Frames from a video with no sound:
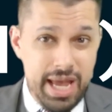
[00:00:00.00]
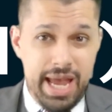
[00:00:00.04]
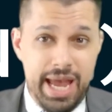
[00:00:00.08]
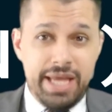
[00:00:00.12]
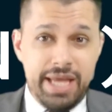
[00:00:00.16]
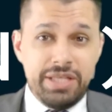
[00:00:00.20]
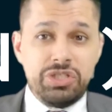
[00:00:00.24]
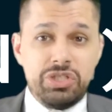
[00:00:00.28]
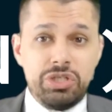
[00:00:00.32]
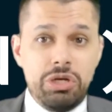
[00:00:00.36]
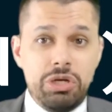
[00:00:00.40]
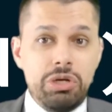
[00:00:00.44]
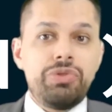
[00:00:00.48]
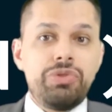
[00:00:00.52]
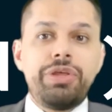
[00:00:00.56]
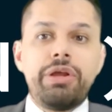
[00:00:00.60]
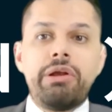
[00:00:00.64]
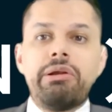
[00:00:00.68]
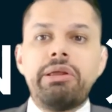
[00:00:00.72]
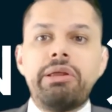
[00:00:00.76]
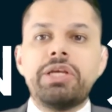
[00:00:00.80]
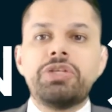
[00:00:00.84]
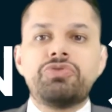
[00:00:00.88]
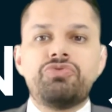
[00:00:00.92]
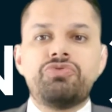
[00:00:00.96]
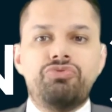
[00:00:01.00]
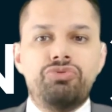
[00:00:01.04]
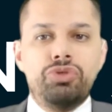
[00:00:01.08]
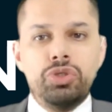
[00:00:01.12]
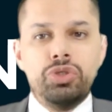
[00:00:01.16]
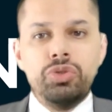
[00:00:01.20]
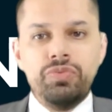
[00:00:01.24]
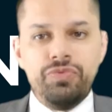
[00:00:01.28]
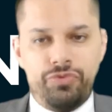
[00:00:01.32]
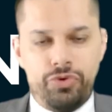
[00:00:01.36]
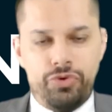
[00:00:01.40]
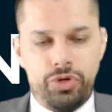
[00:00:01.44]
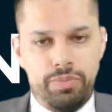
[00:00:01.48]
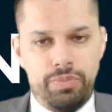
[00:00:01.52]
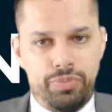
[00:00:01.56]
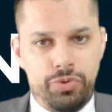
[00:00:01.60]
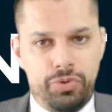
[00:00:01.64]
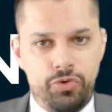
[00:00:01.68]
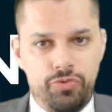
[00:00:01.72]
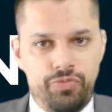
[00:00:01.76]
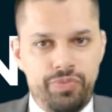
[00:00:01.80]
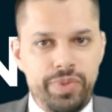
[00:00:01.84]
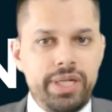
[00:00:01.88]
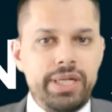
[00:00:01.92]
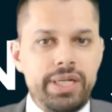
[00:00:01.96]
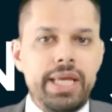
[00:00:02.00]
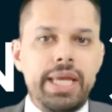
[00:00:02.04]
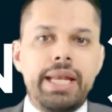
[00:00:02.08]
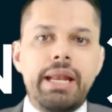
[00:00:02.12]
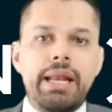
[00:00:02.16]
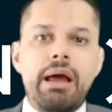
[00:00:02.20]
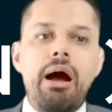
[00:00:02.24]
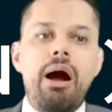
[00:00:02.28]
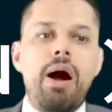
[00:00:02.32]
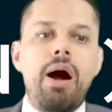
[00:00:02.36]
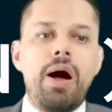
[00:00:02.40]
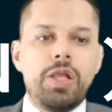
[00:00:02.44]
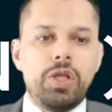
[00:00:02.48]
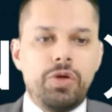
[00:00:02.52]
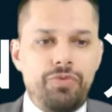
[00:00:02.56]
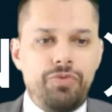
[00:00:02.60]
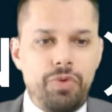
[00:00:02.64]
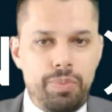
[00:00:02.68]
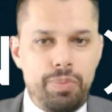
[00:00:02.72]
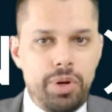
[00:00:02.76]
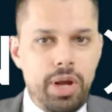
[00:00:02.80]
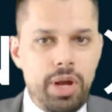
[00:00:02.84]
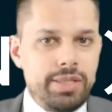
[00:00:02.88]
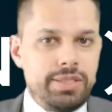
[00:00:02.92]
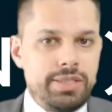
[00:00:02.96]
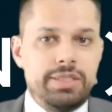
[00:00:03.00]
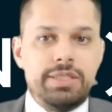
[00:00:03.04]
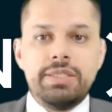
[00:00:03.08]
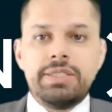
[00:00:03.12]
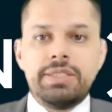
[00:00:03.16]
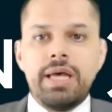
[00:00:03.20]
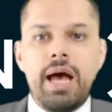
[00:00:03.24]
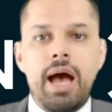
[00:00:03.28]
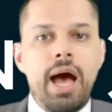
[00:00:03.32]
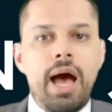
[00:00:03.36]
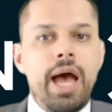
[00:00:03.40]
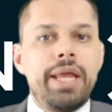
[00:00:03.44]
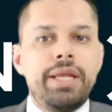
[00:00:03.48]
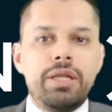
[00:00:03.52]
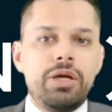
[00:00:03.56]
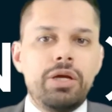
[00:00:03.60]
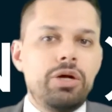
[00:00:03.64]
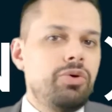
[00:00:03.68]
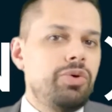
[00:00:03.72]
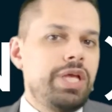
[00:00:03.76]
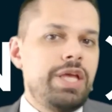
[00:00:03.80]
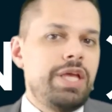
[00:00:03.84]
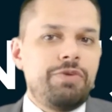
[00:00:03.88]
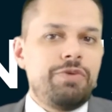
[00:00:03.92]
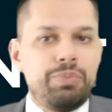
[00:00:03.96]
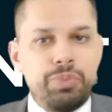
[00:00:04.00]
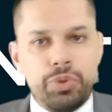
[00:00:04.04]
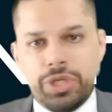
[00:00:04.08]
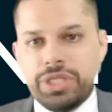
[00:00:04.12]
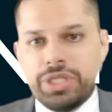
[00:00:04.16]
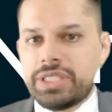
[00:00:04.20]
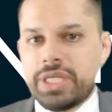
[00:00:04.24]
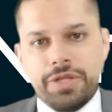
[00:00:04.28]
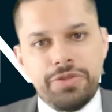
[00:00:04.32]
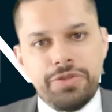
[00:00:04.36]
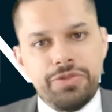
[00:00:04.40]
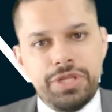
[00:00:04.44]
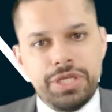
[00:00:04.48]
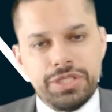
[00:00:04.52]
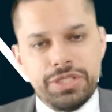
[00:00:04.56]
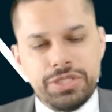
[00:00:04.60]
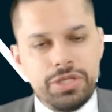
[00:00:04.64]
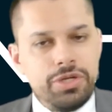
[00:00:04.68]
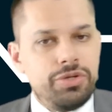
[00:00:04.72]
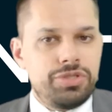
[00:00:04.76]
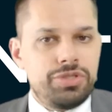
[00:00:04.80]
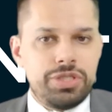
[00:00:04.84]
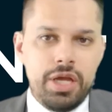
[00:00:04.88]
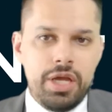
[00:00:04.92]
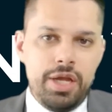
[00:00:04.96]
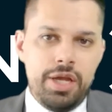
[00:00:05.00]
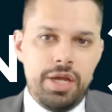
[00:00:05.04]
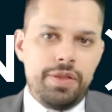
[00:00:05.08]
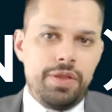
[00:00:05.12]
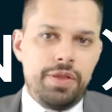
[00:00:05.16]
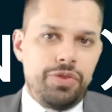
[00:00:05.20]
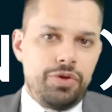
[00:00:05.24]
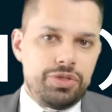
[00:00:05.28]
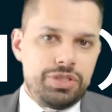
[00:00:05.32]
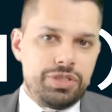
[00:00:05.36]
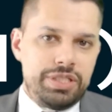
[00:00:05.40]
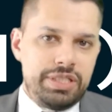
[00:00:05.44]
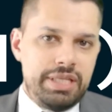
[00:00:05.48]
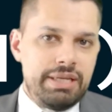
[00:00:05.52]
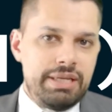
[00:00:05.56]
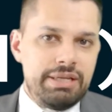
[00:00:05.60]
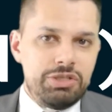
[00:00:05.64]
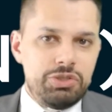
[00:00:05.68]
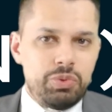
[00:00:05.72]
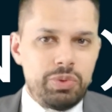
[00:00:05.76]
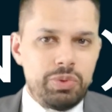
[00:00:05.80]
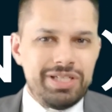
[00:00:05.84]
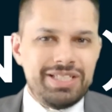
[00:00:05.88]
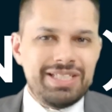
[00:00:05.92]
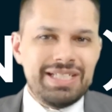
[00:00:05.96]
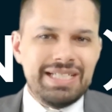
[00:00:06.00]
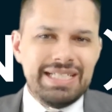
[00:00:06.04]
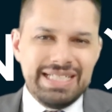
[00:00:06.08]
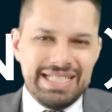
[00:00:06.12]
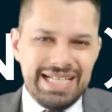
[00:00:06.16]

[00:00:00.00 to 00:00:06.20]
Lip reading: And so there is room for improvement in all of our processes. I know, even putting together these notes, that there's things which